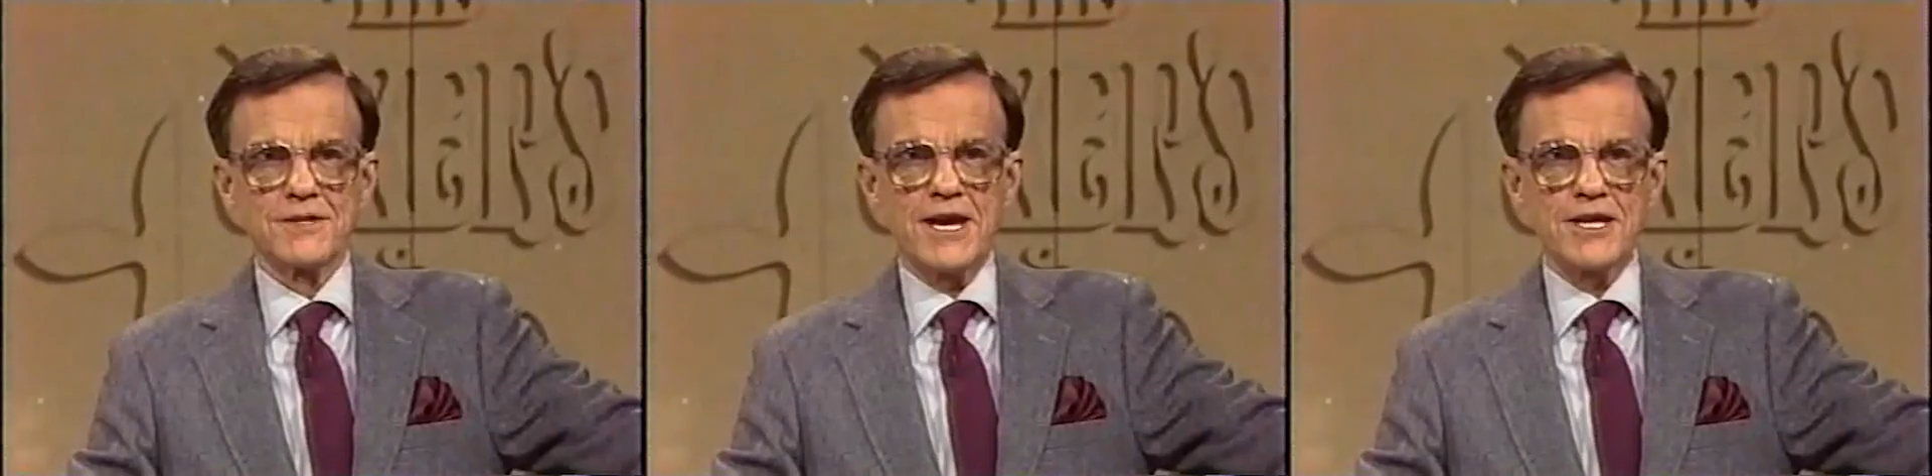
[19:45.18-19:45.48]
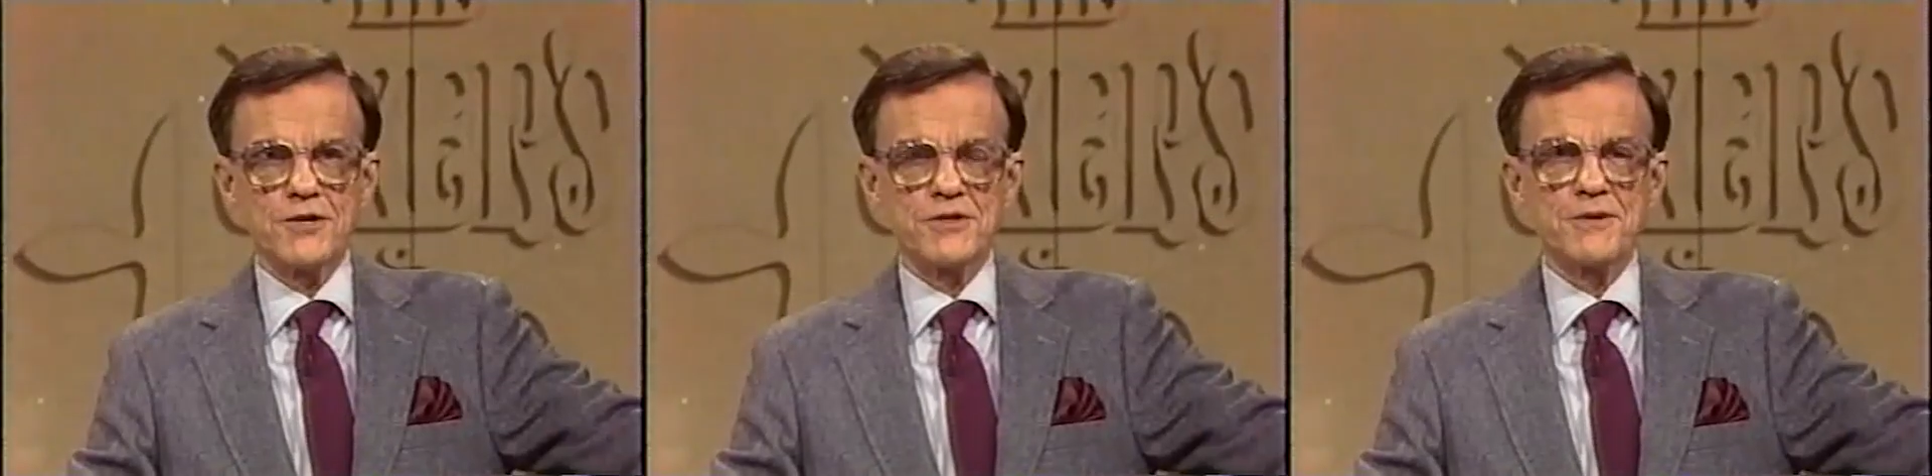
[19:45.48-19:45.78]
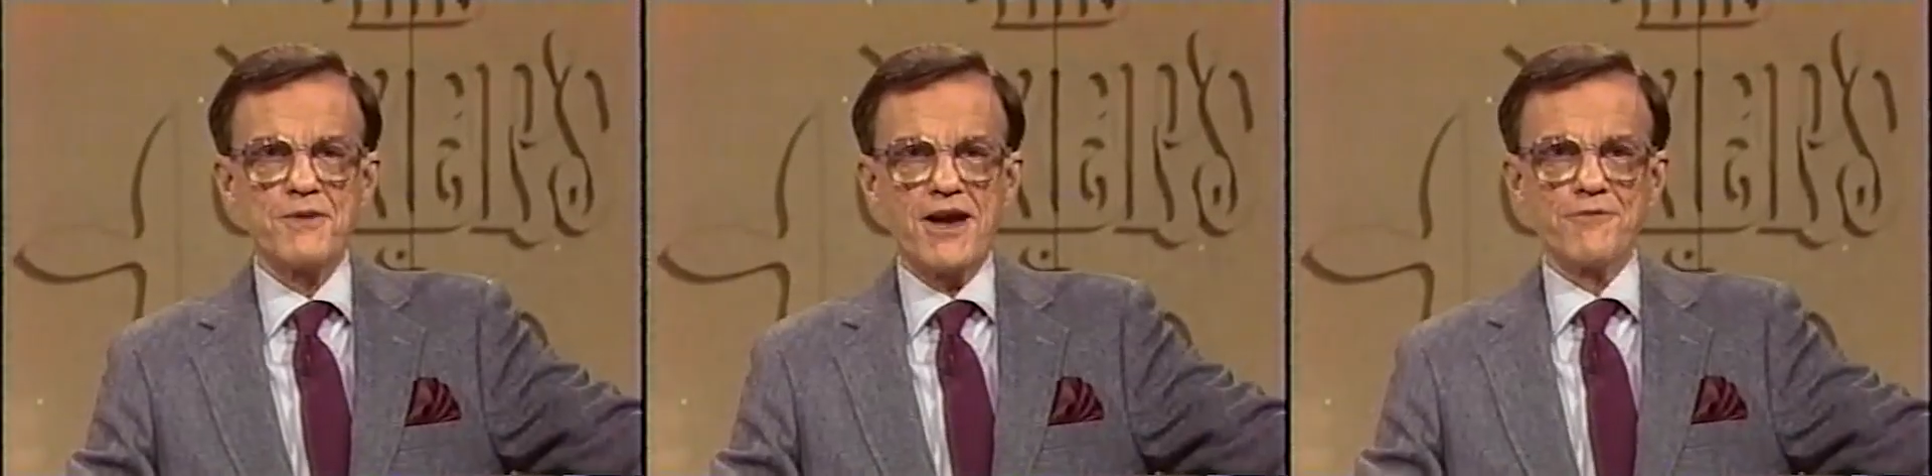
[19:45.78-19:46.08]
Thank you and
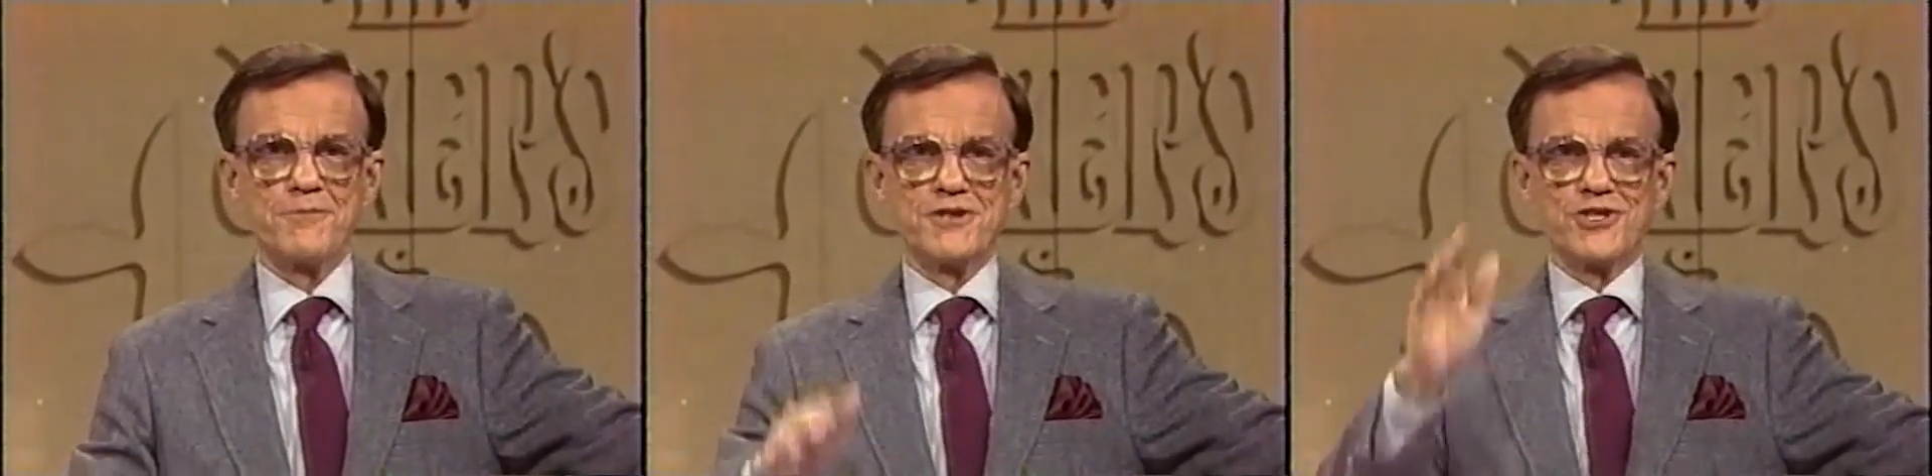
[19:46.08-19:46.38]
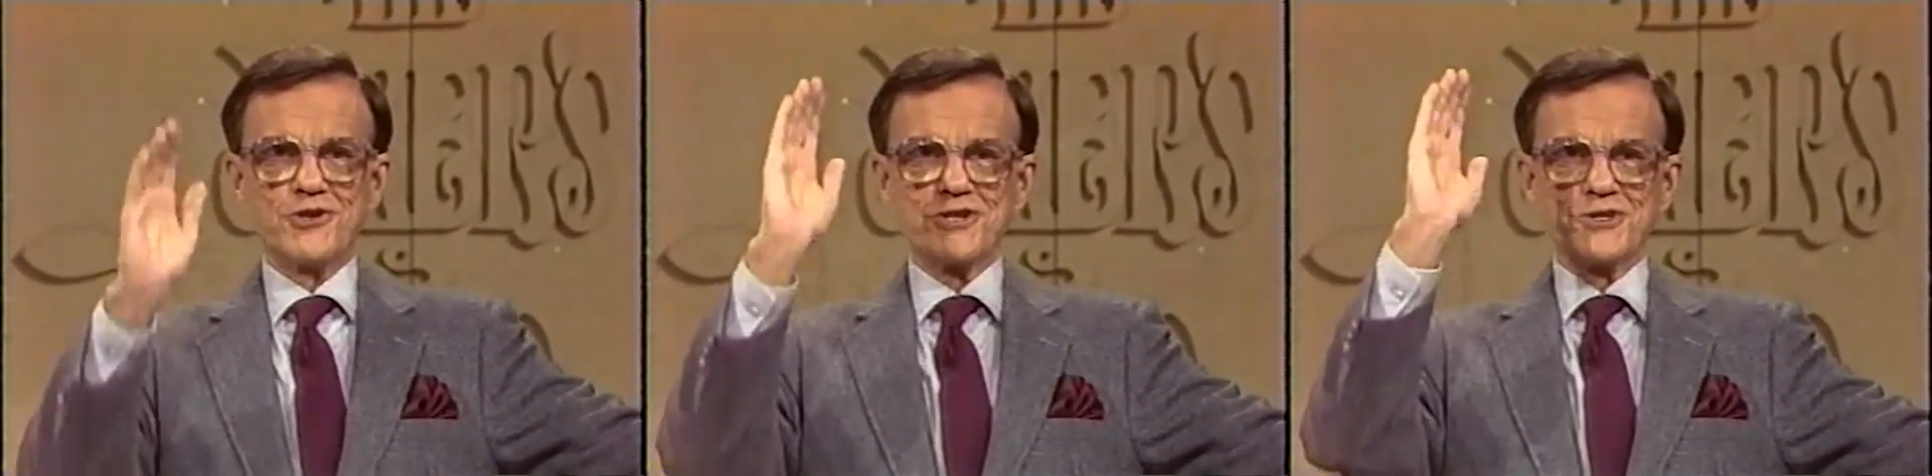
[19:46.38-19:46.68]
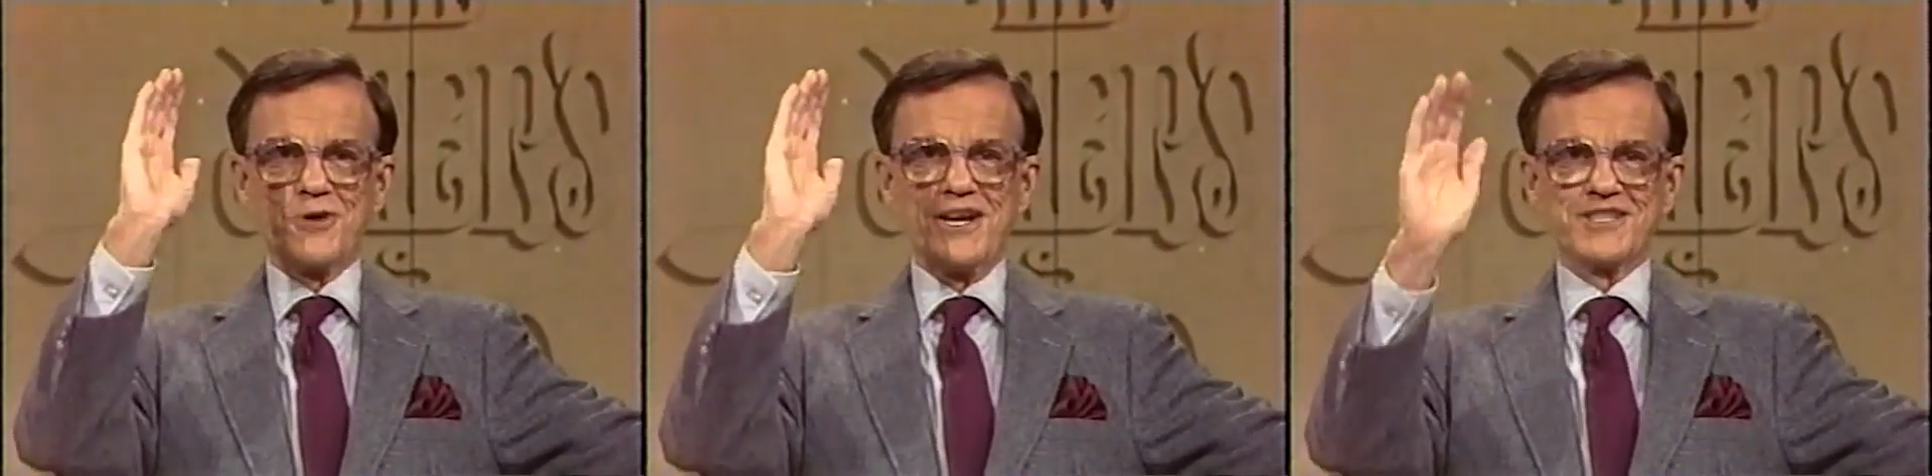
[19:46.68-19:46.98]
goodbye from the
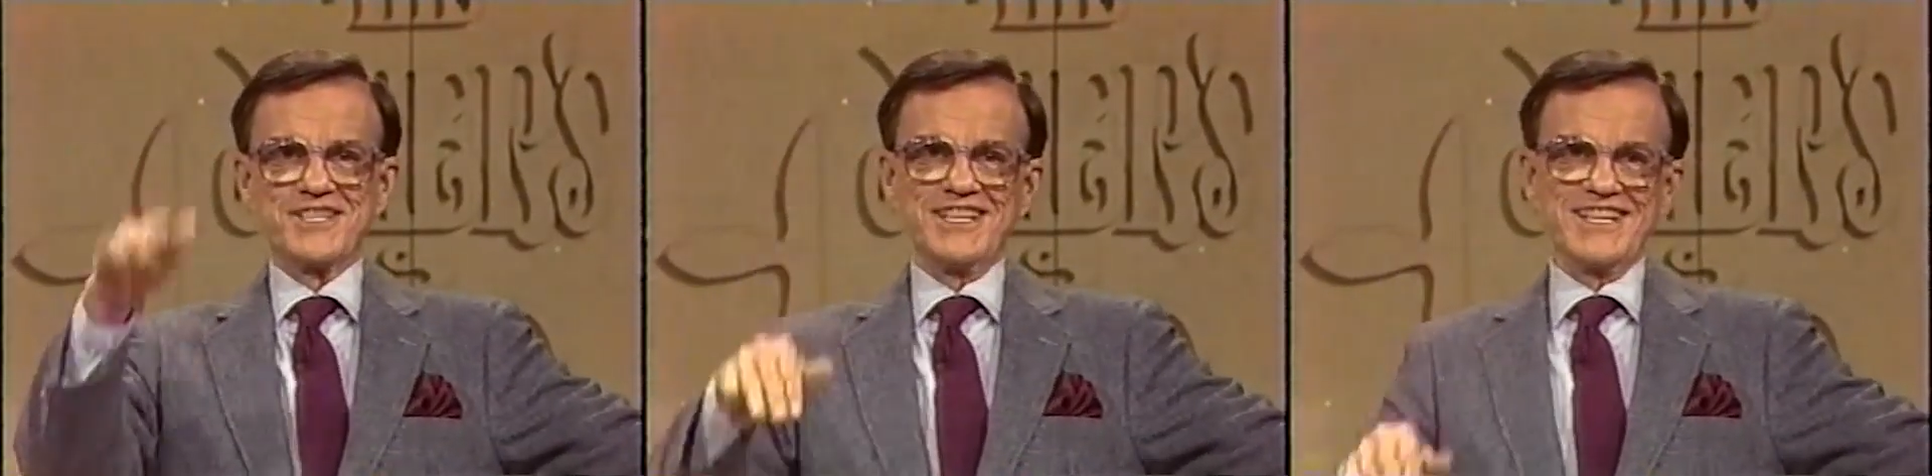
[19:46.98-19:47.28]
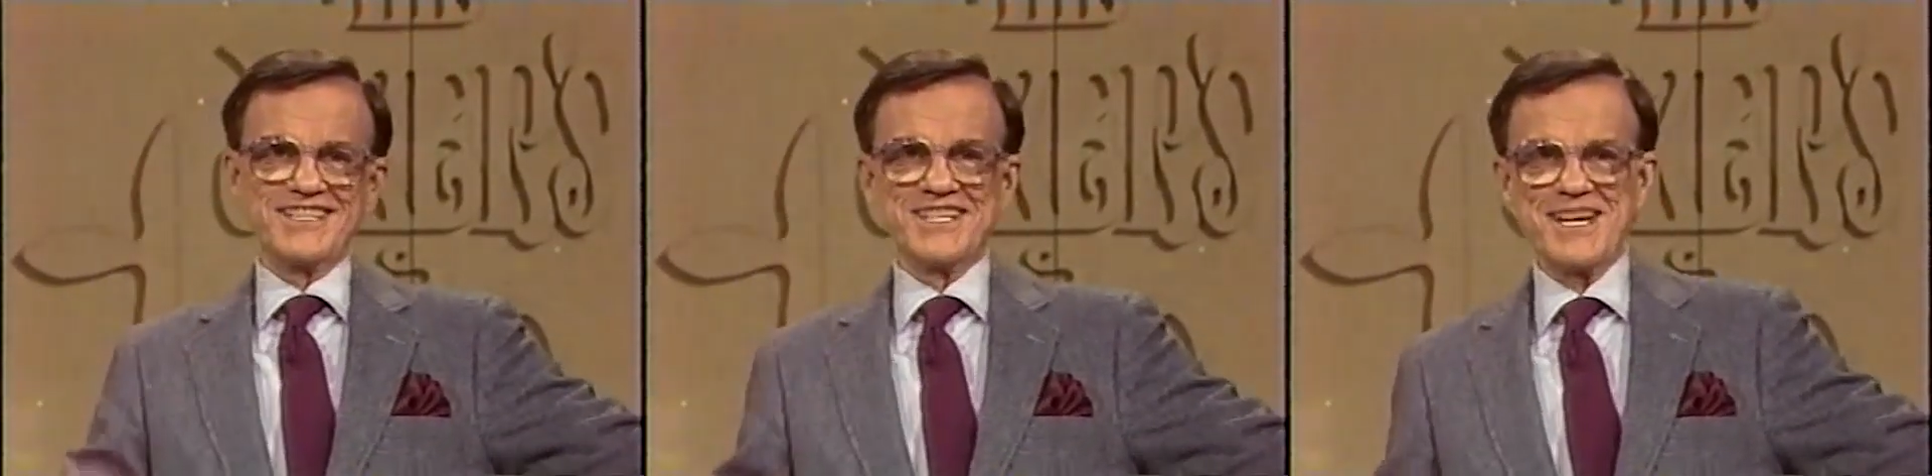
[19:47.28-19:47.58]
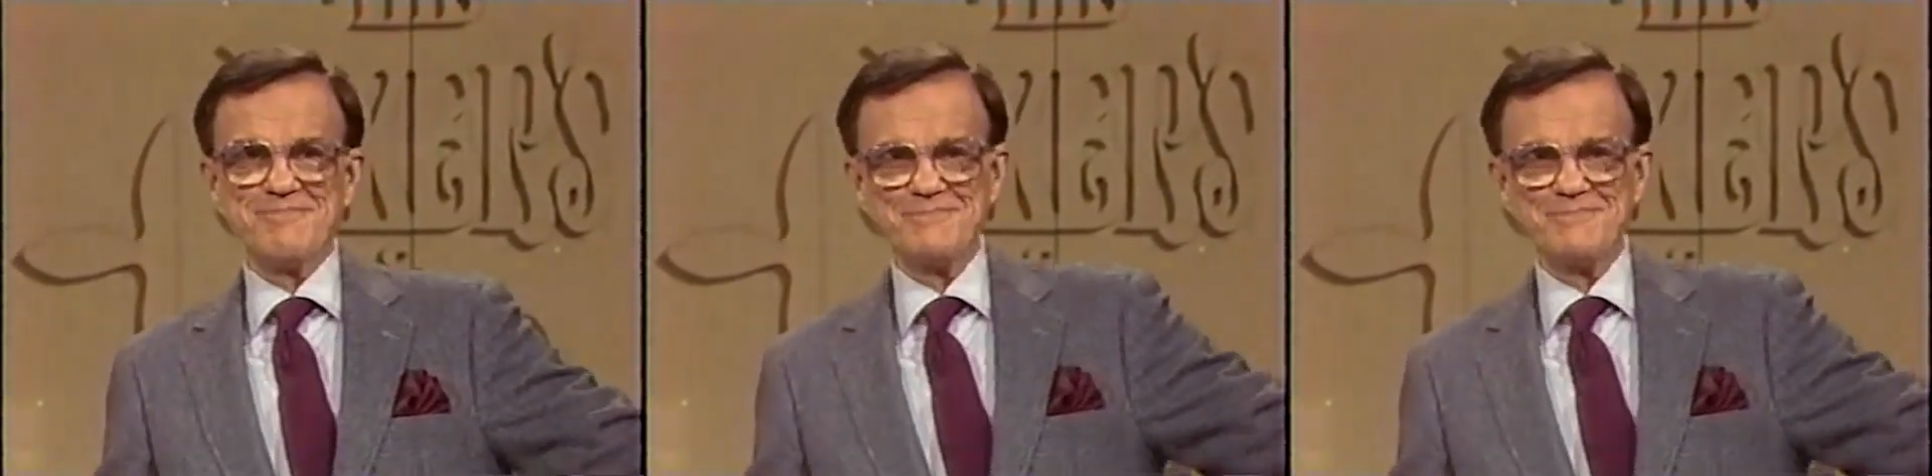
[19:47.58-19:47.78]
Joker's Wild. See you next time.